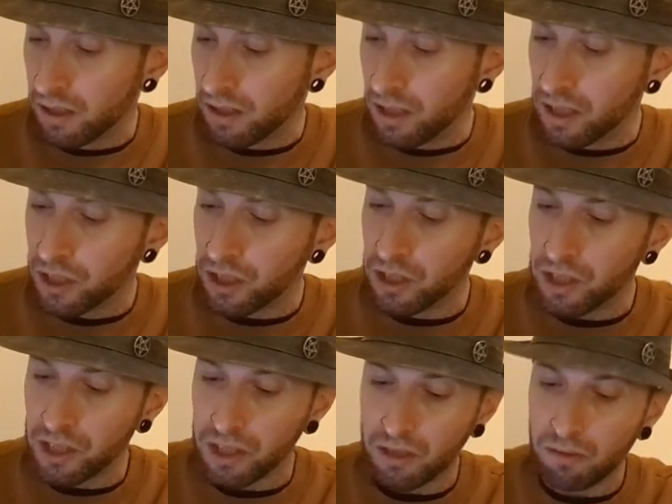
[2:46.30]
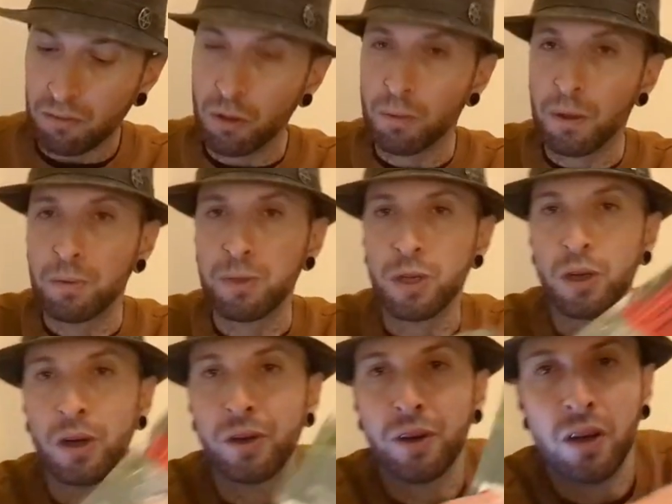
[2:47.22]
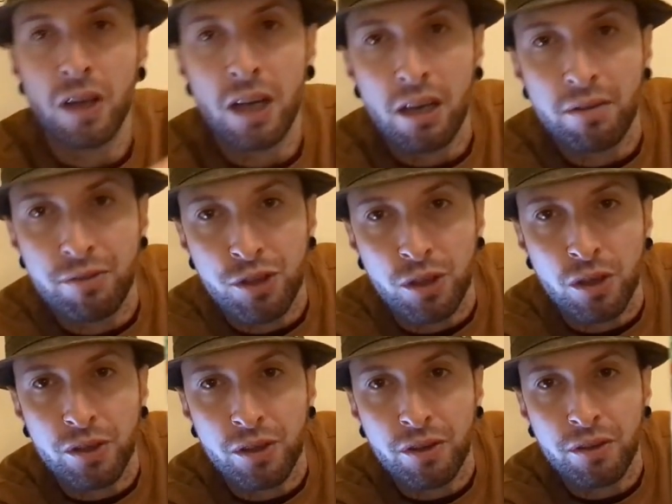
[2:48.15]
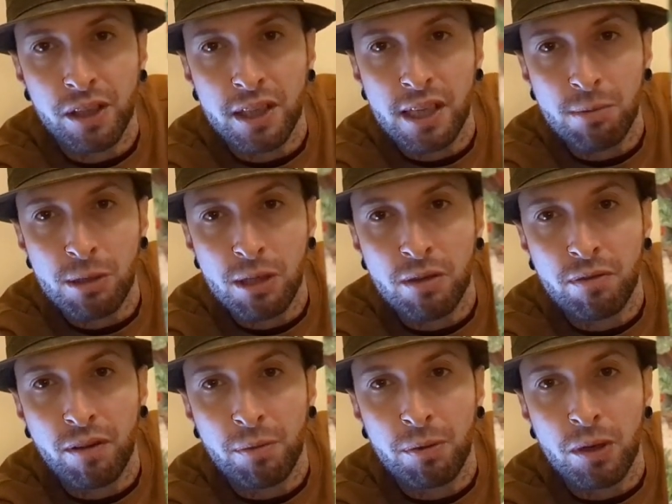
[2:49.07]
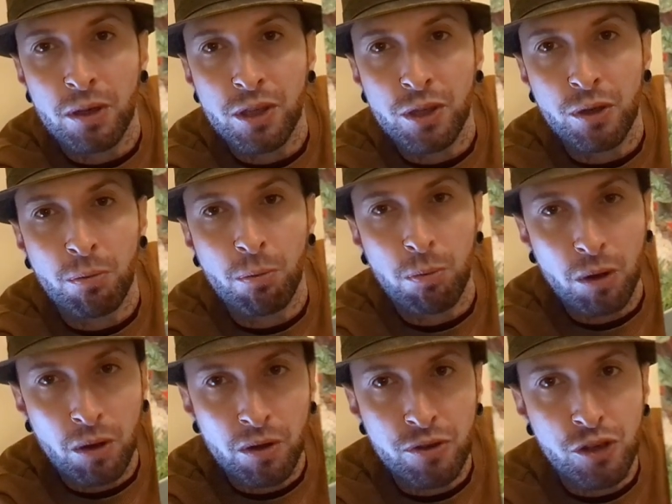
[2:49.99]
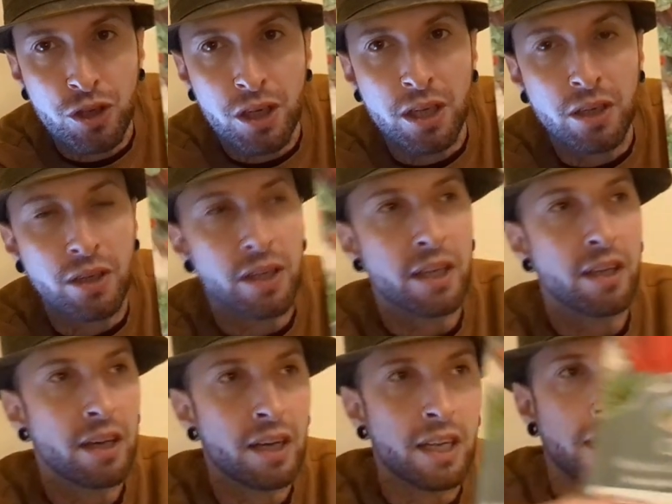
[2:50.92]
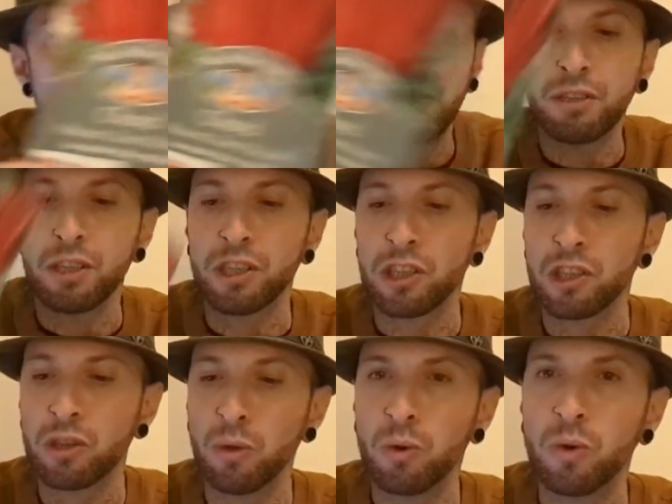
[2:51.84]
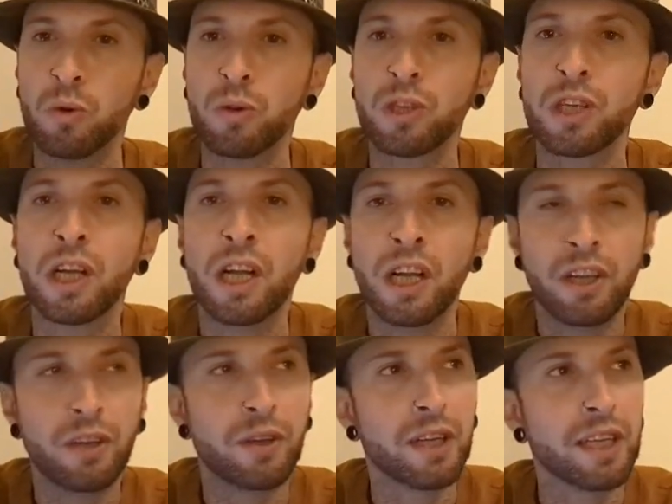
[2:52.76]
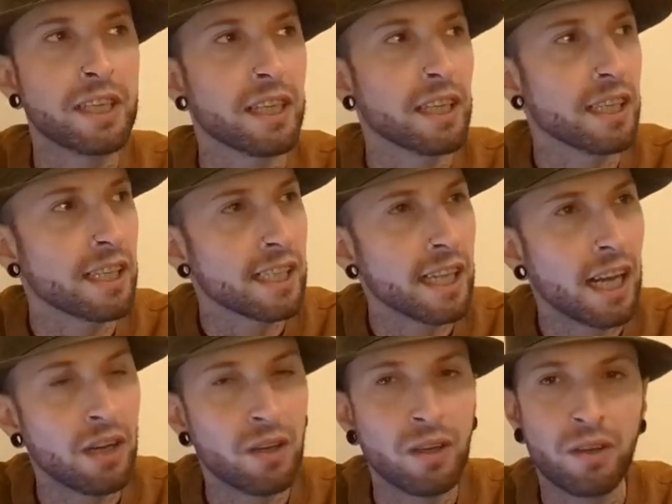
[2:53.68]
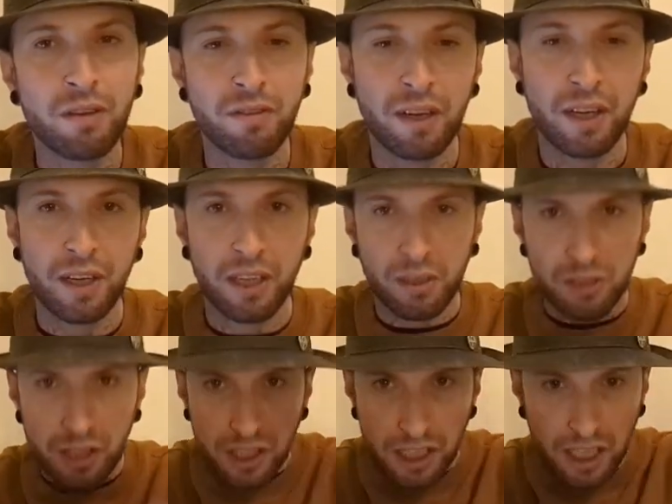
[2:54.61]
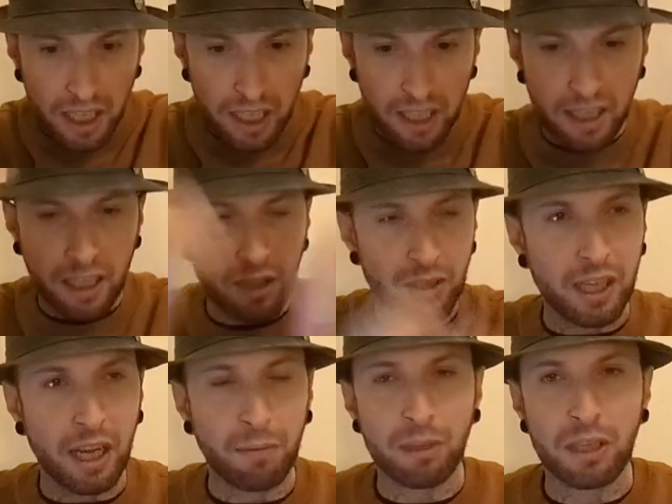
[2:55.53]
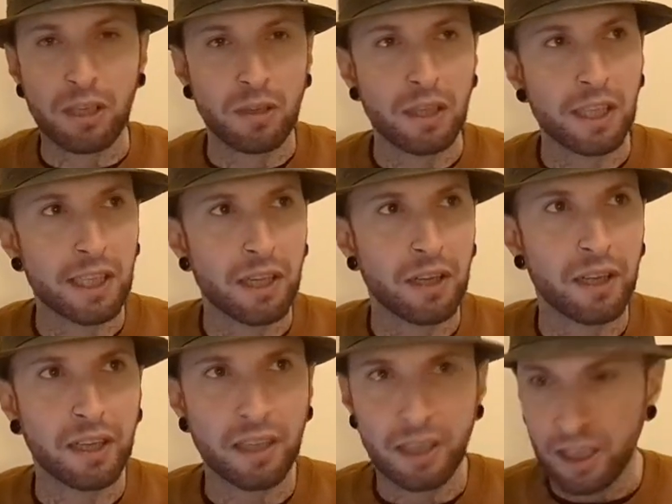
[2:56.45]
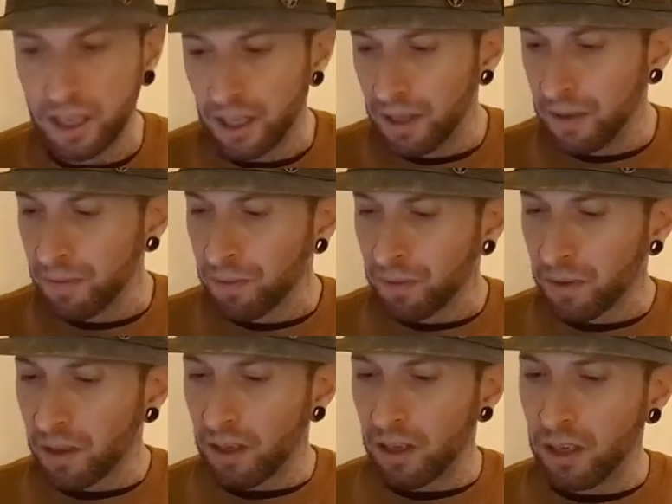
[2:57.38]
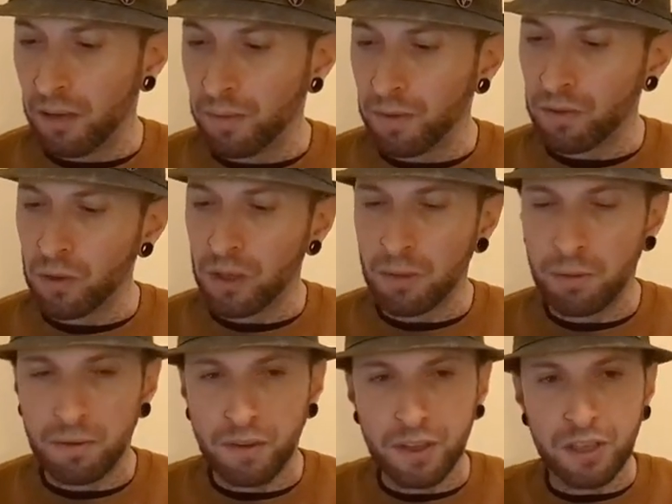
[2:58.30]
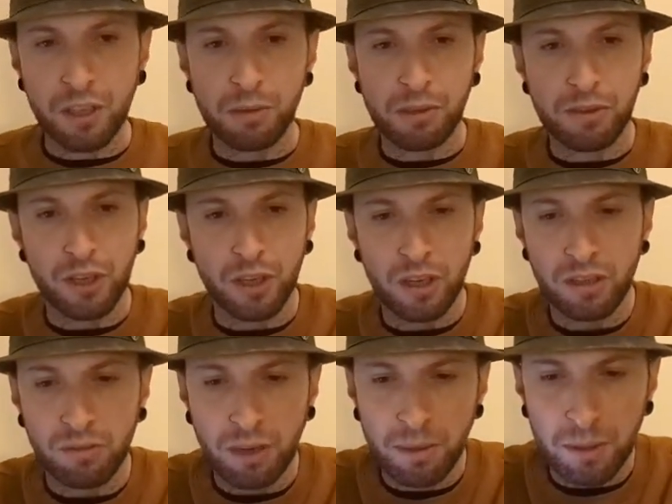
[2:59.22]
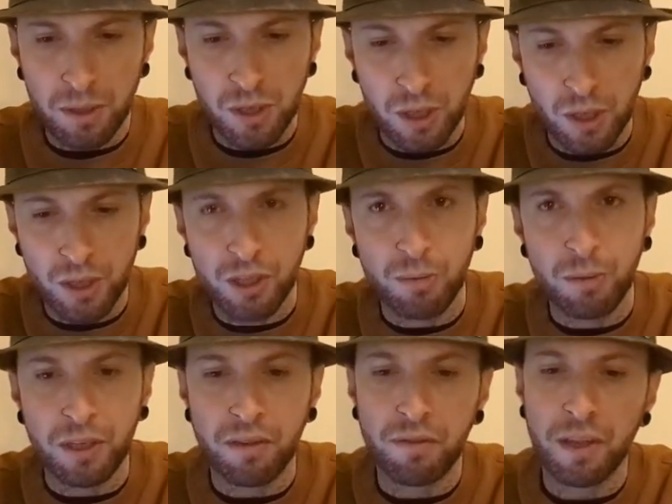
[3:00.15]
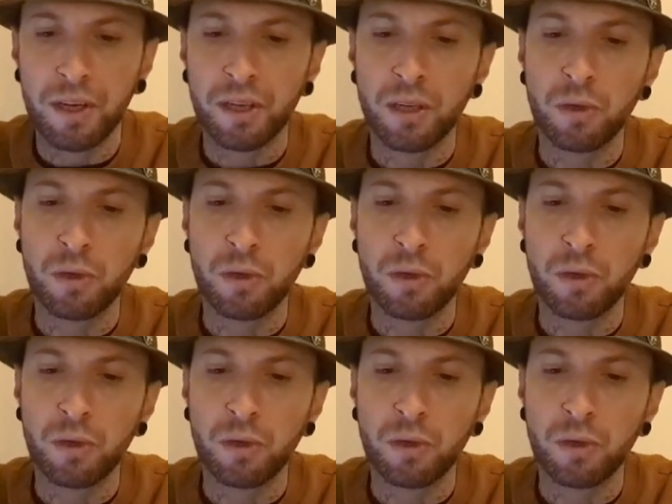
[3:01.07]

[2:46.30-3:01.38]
Delicious. Rhubarb chard, I love chard. I think it's absolutely fabulous. You can blanch it, you can eat the leaves, the stalks, you can eat it in a salad. If you let it go to seed, it looks absolutely stunning. I've got a couple of other types of chard, rainbow chard, so I might give that a